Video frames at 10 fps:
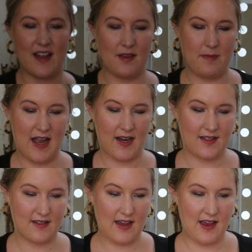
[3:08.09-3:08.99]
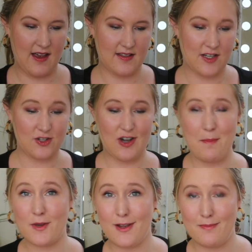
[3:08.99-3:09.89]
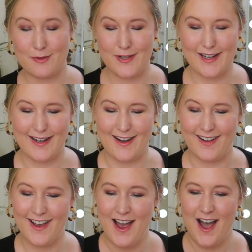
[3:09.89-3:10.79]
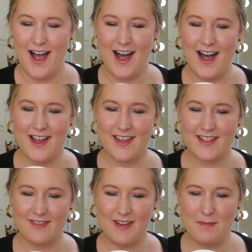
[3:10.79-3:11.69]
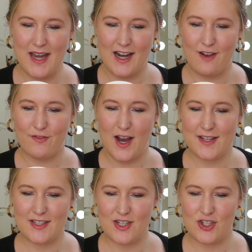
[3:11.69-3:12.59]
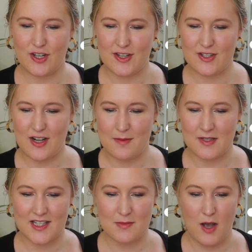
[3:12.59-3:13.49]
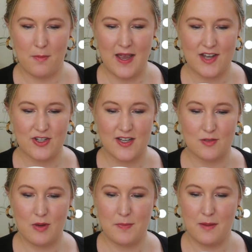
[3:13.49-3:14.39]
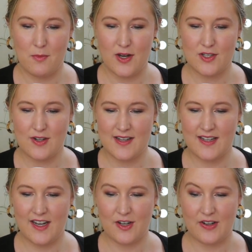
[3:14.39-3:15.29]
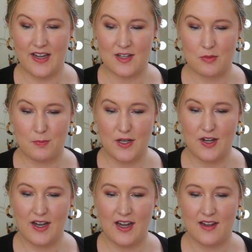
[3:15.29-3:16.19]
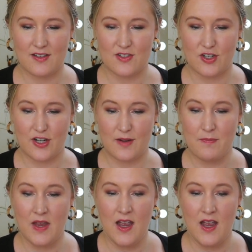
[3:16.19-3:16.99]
on the back it says, Tropical Booty Call. Uh, this, we make our frosted sugar scrubs in small batches, whipping moisturizing ingredients with pure cane sugar.